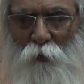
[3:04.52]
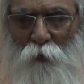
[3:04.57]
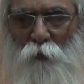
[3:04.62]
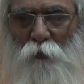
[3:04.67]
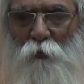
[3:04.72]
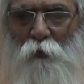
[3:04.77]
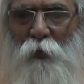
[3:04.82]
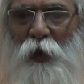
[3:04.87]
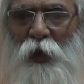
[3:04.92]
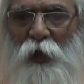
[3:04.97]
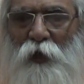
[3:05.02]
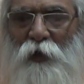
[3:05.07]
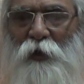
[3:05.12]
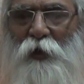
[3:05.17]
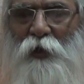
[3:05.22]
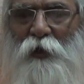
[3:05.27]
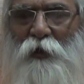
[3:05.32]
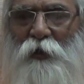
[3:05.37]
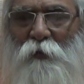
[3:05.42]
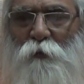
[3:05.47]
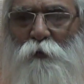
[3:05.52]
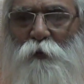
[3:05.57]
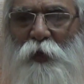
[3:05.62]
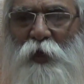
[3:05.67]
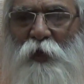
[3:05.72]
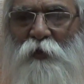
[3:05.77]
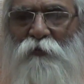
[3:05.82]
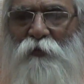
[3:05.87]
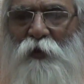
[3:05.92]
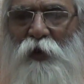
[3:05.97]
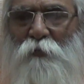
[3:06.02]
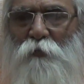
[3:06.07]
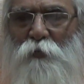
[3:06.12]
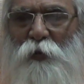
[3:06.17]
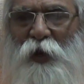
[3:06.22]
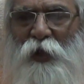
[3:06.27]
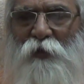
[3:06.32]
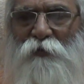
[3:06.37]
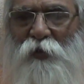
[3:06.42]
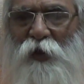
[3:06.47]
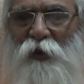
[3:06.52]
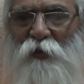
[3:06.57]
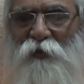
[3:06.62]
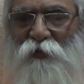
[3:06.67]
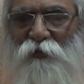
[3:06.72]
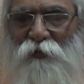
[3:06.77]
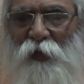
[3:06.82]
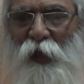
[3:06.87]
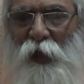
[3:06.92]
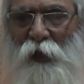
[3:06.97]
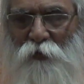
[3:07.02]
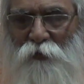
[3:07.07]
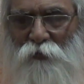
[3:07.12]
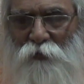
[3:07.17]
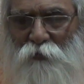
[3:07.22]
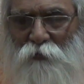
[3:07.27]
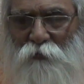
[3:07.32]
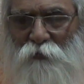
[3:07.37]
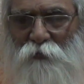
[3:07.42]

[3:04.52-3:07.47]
maintain the peace and pleasure inside.